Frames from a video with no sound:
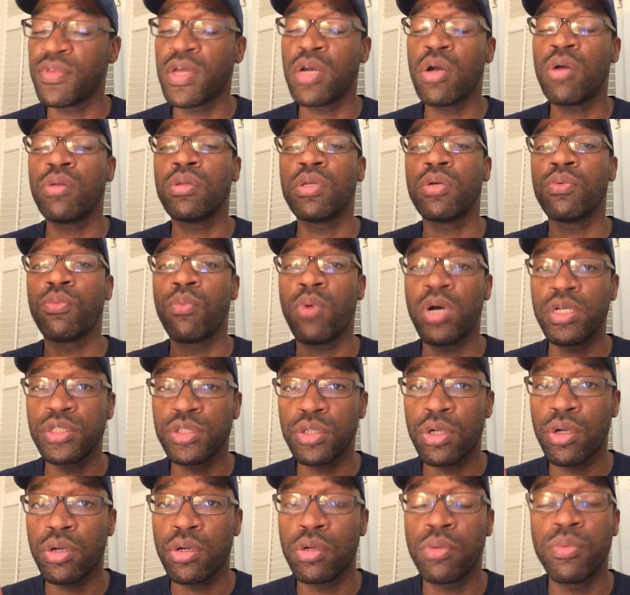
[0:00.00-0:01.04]
that only one
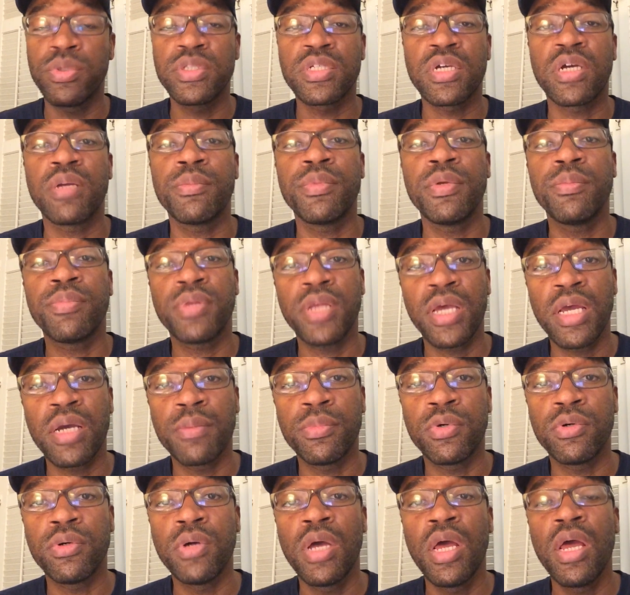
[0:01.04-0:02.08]
turtle was going to be
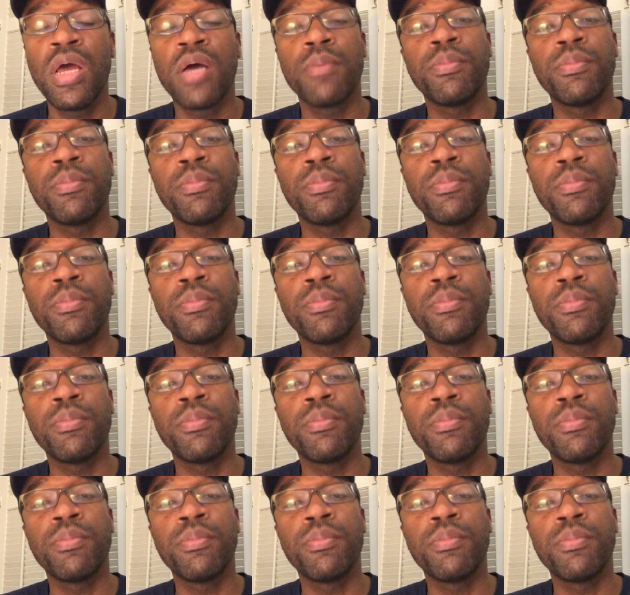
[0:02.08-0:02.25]
playable,